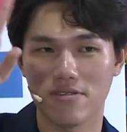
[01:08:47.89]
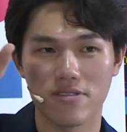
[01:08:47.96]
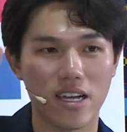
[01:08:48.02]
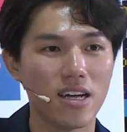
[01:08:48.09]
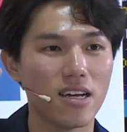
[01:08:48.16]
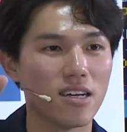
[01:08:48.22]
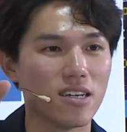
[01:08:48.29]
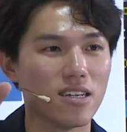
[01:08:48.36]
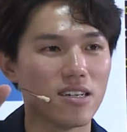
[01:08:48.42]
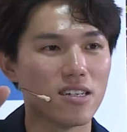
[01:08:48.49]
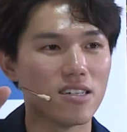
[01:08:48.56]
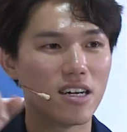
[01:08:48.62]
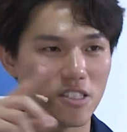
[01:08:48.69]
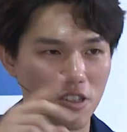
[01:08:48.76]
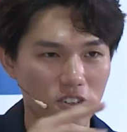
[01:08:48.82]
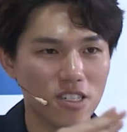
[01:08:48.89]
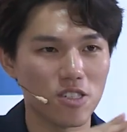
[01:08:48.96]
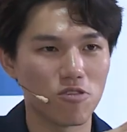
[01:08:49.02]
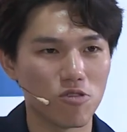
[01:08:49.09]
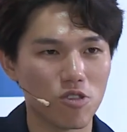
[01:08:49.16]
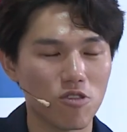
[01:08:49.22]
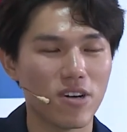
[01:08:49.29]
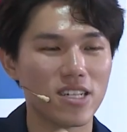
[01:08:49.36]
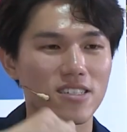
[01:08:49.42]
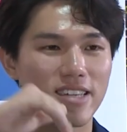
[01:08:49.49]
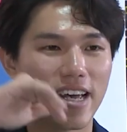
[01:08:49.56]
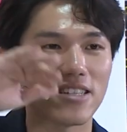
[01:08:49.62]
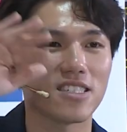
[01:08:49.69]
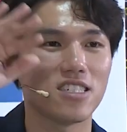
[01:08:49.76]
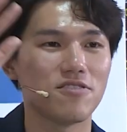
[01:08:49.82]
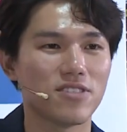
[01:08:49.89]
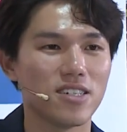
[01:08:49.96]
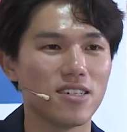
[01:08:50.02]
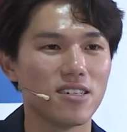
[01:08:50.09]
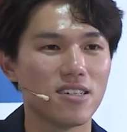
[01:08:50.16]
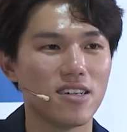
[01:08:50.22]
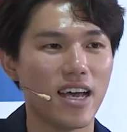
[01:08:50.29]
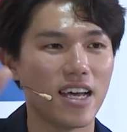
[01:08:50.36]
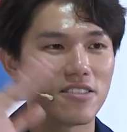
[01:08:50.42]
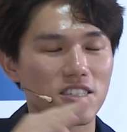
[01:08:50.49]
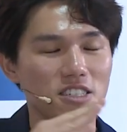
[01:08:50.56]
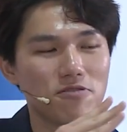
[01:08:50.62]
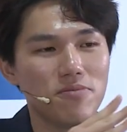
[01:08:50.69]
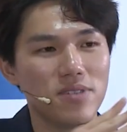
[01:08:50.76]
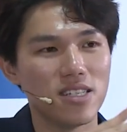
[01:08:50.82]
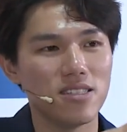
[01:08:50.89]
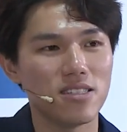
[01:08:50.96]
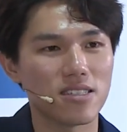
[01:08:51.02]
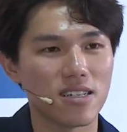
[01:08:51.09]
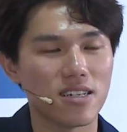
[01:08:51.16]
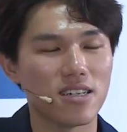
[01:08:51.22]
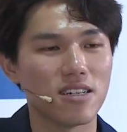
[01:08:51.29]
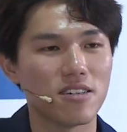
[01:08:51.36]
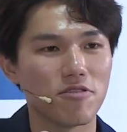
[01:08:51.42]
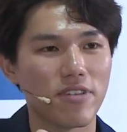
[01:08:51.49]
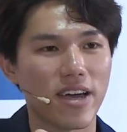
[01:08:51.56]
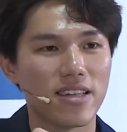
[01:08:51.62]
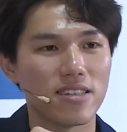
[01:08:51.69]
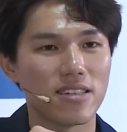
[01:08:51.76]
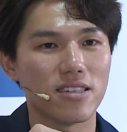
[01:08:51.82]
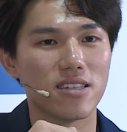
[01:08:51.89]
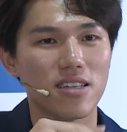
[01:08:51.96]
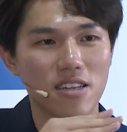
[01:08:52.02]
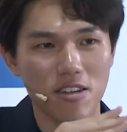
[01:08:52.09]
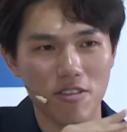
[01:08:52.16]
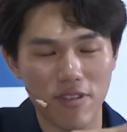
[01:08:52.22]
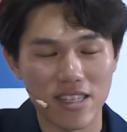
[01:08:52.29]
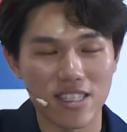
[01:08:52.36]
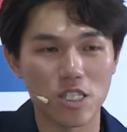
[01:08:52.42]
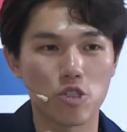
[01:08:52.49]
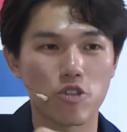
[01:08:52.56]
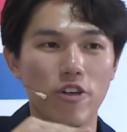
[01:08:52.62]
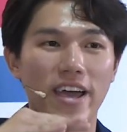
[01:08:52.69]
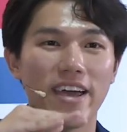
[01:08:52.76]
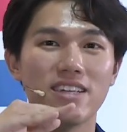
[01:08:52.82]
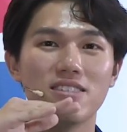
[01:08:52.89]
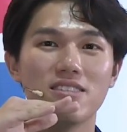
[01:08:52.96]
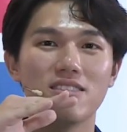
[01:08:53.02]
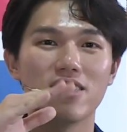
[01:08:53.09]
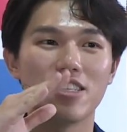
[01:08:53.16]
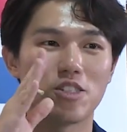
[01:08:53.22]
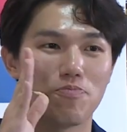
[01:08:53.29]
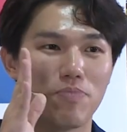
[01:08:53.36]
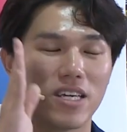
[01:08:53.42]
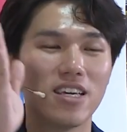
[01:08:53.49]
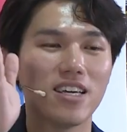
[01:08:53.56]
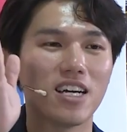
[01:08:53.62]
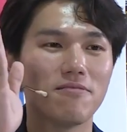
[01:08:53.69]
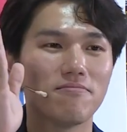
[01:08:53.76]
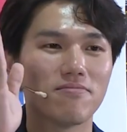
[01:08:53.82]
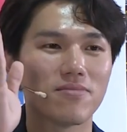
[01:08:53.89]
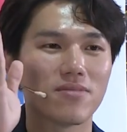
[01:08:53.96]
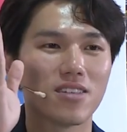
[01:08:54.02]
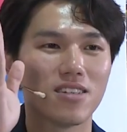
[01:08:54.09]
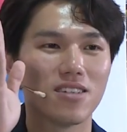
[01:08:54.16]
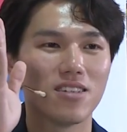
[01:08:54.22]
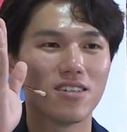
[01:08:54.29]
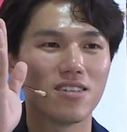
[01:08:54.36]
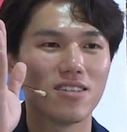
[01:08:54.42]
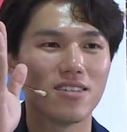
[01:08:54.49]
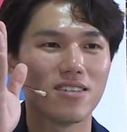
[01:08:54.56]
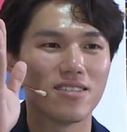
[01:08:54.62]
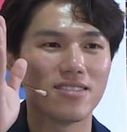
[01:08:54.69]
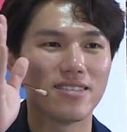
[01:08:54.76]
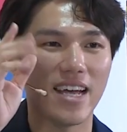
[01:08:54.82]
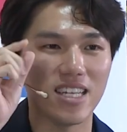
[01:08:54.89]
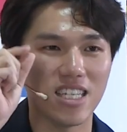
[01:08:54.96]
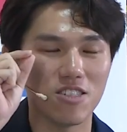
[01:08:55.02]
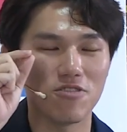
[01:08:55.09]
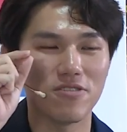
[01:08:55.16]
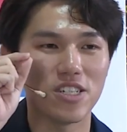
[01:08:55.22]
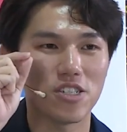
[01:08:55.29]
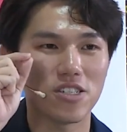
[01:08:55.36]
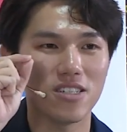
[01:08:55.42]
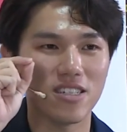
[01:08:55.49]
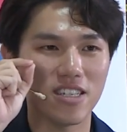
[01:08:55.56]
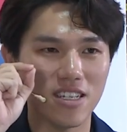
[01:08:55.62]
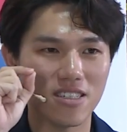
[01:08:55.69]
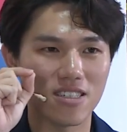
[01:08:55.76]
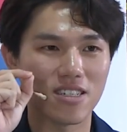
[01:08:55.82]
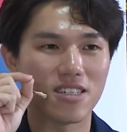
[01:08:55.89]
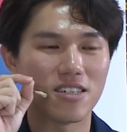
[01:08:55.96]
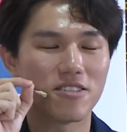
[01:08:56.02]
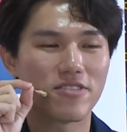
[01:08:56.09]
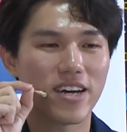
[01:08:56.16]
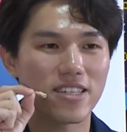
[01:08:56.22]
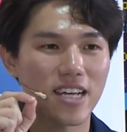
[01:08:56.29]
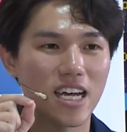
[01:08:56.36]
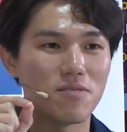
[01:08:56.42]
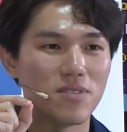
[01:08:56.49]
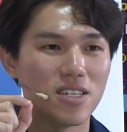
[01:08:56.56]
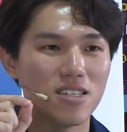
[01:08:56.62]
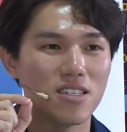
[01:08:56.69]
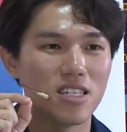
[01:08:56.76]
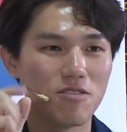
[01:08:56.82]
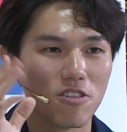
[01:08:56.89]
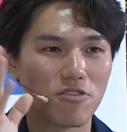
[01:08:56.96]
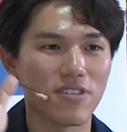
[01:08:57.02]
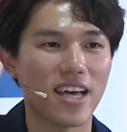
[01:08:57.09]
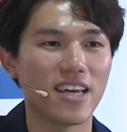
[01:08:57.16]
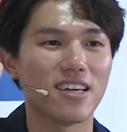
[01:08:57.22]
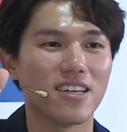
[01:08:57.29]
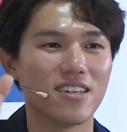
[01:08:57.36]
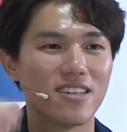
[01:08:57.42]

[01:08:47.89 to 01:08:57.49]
Yeah, you all need to know what is S curve. S curve means when the trend is picking up, that innovation hit the right timing, it will fly.